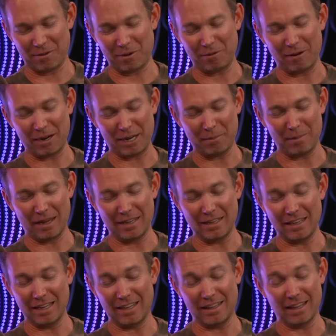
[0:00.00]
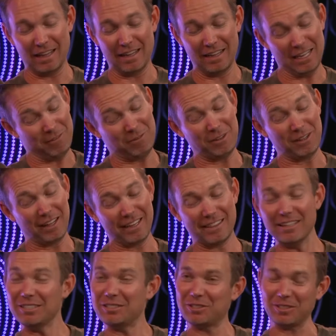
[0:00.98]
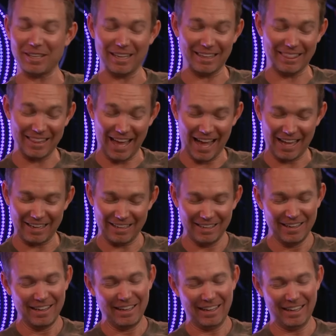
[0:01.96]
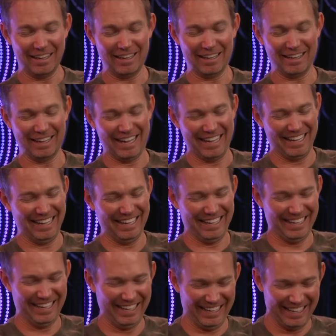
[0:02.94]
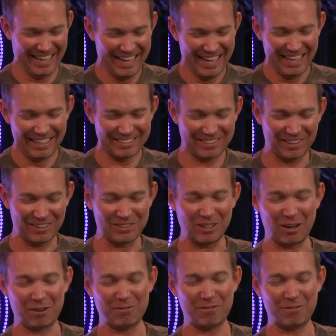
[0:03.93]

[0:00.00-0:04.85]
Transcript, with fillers: want to recommend in If You Like This, You'll Like That, it's called Dark